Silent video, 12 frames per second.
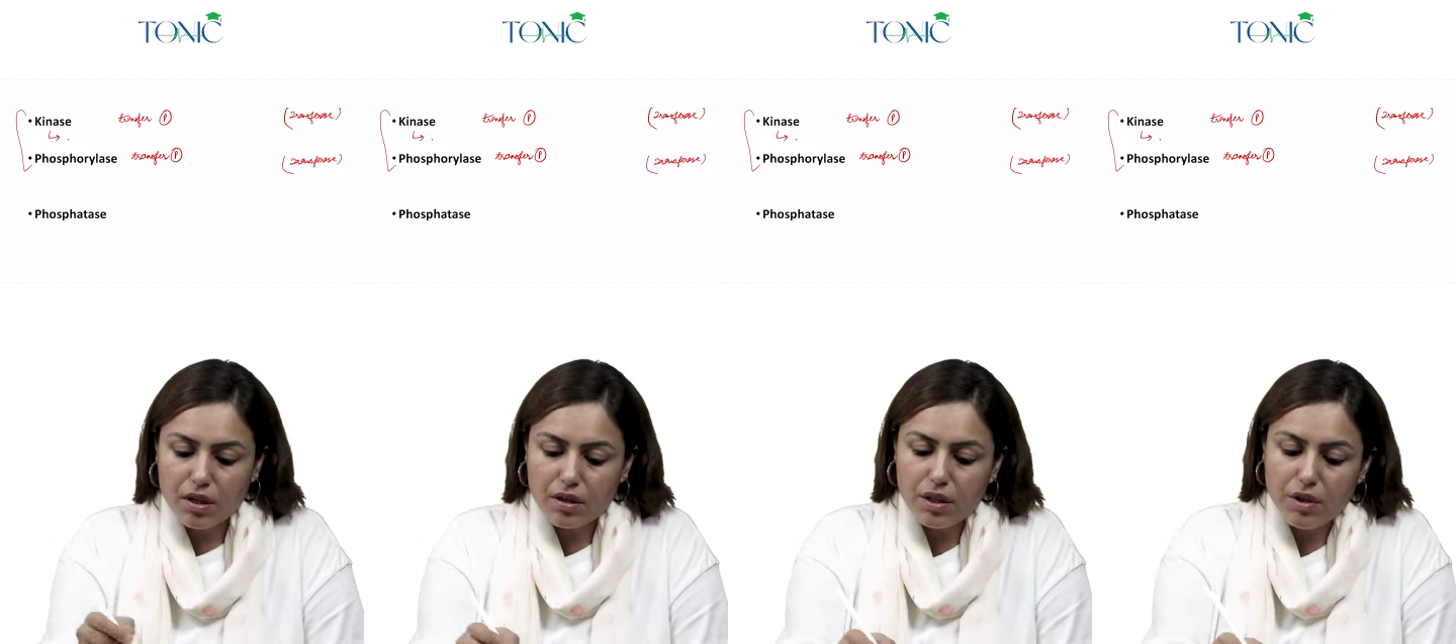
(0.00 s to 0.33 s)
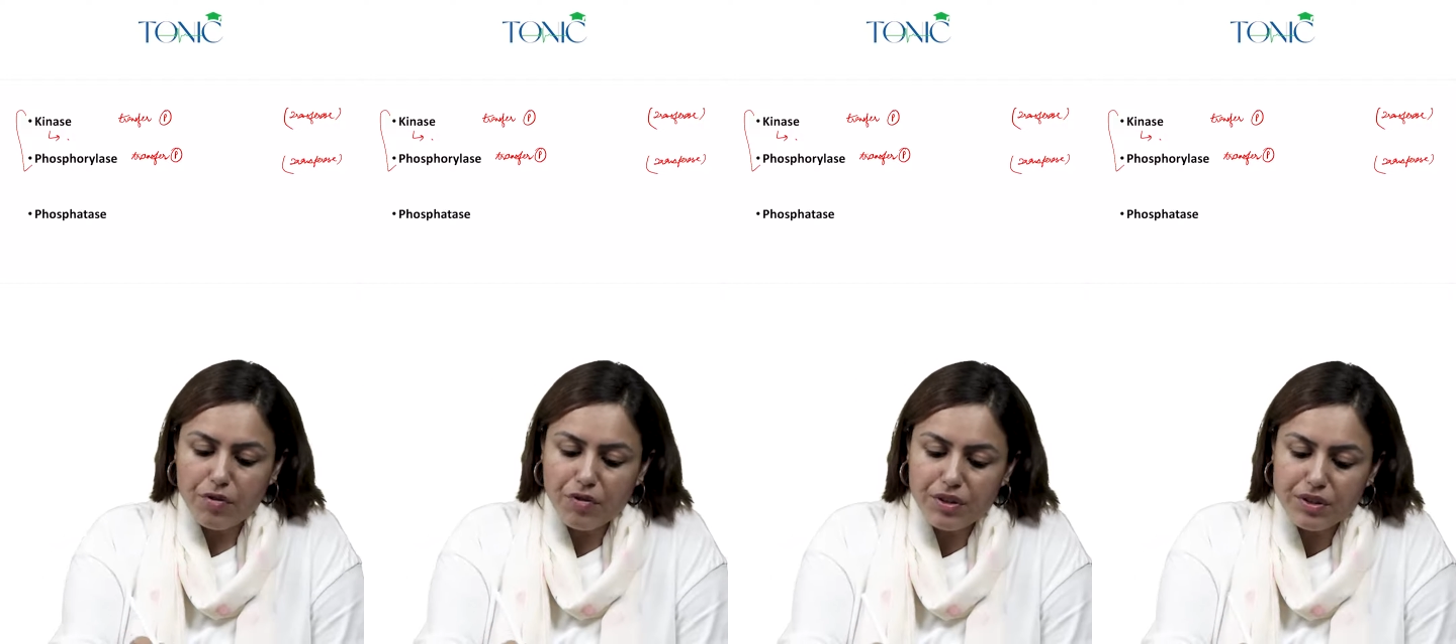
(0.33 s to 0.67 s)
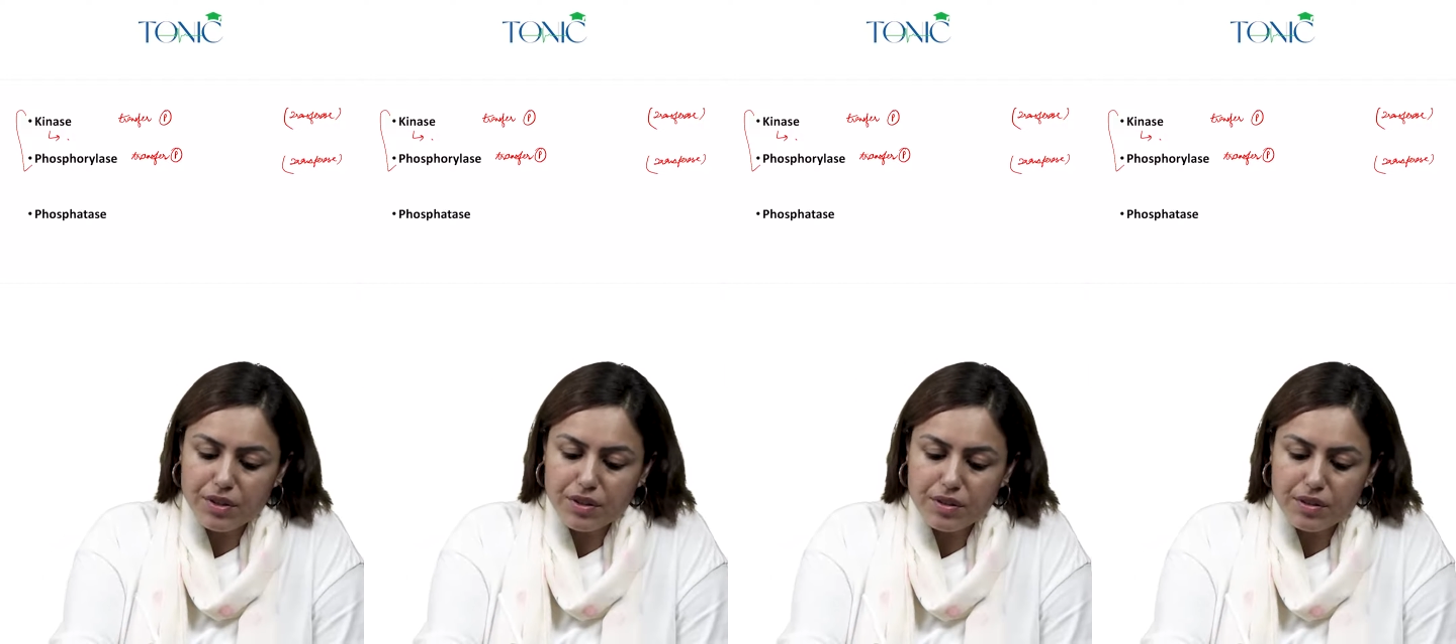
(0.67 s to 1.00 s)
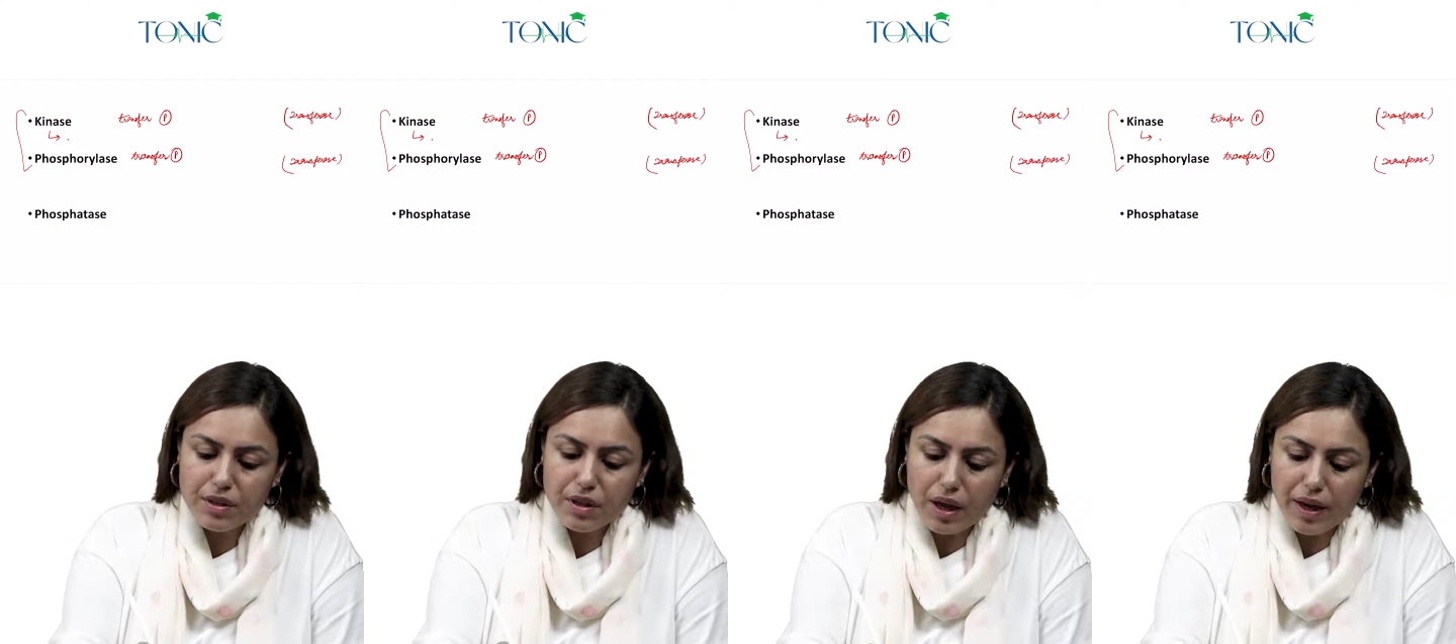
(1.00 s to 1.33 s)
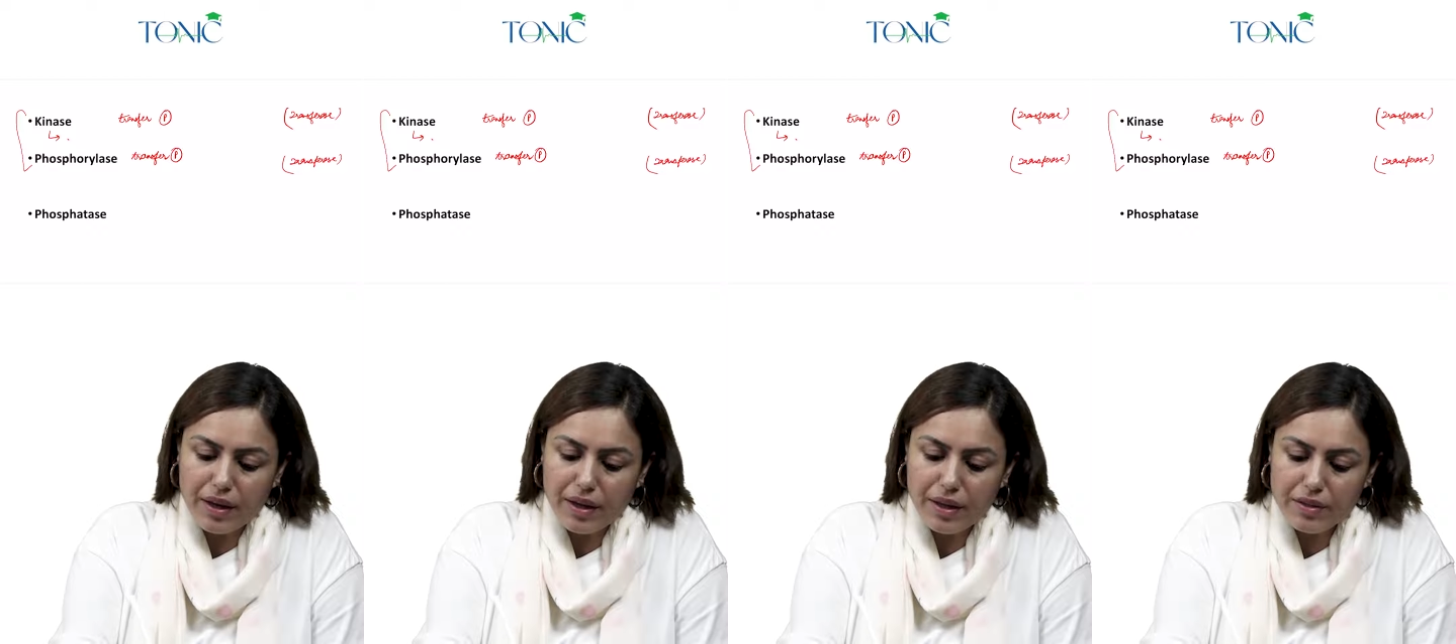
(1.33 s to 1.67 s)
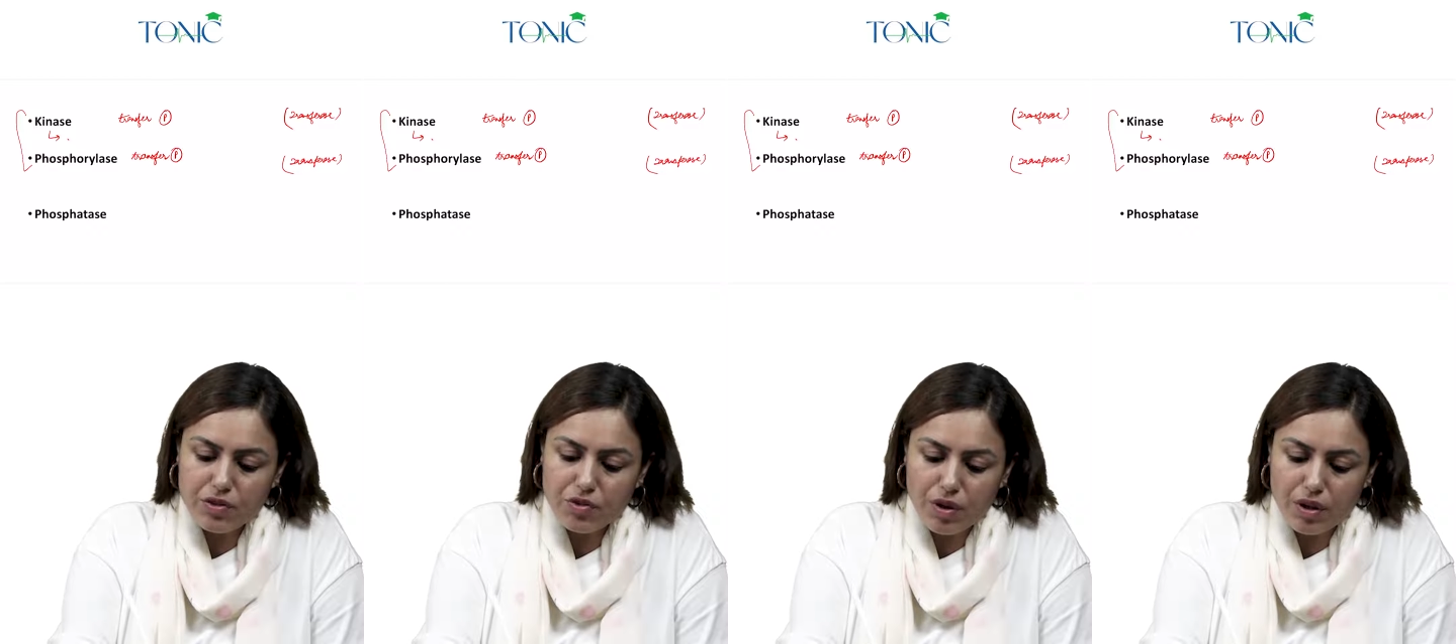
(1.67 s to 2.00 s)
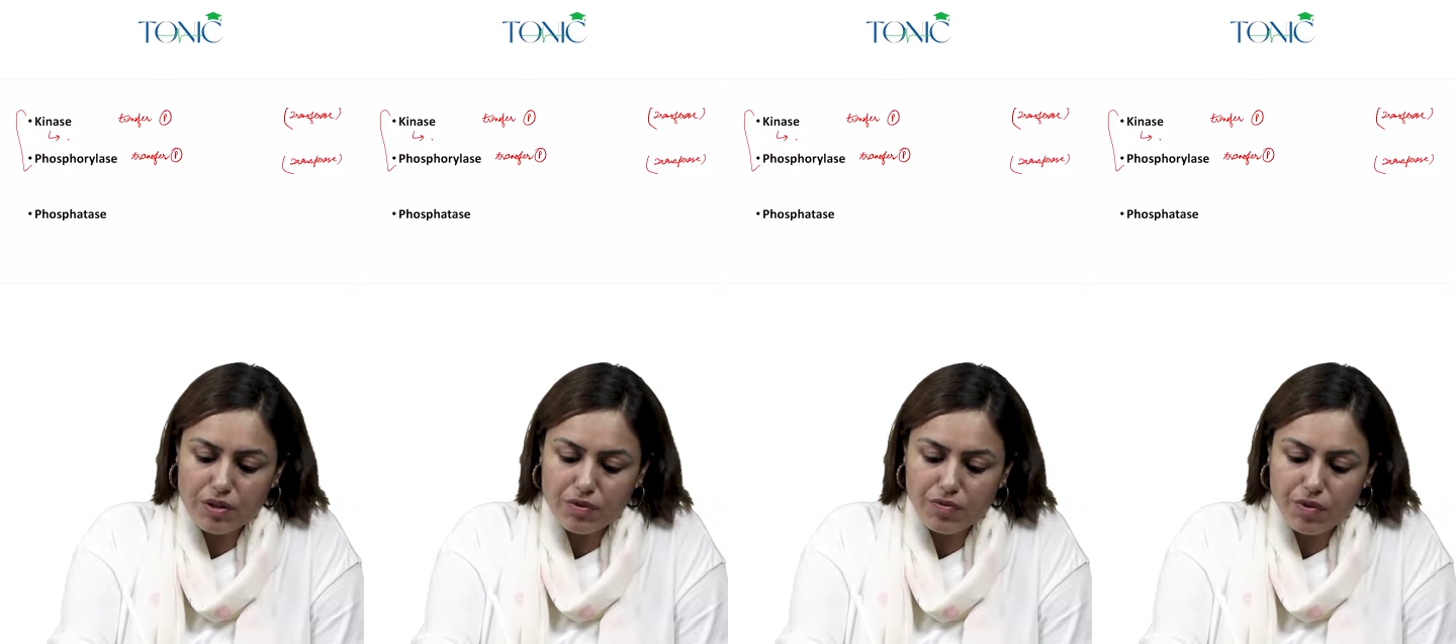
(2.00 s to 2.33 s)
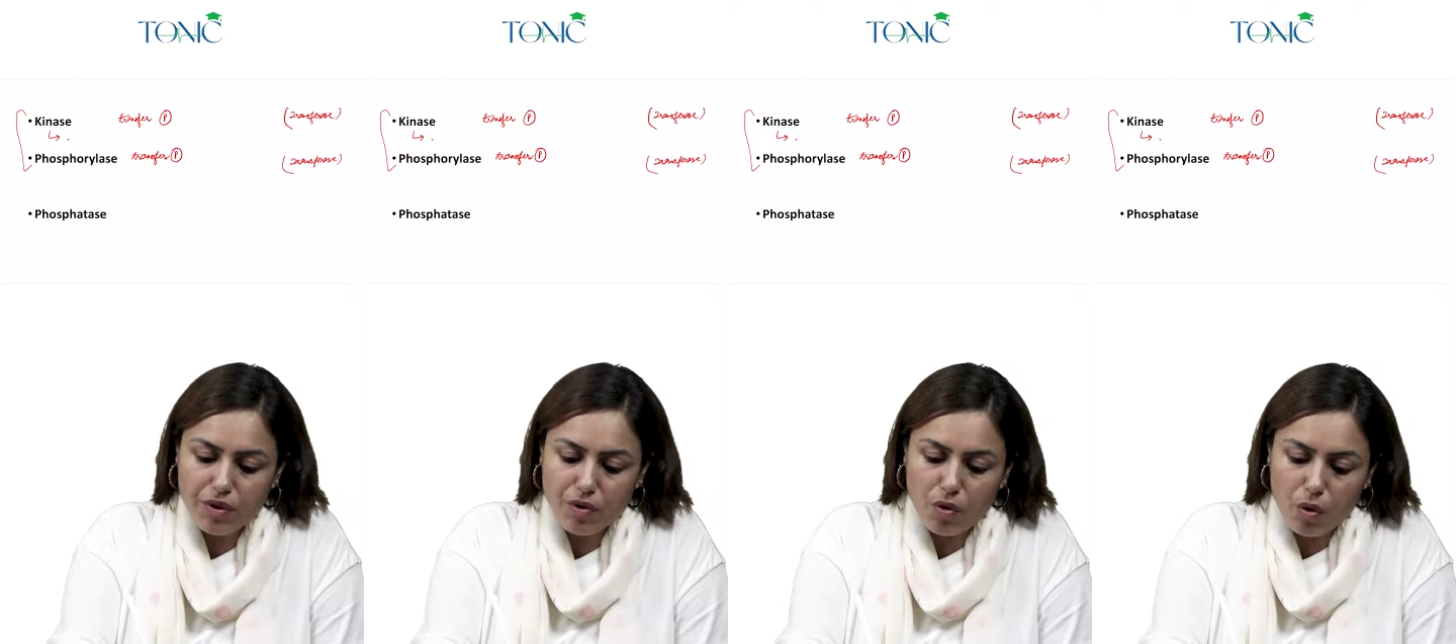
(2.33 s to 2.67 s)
The difference is kinase transfer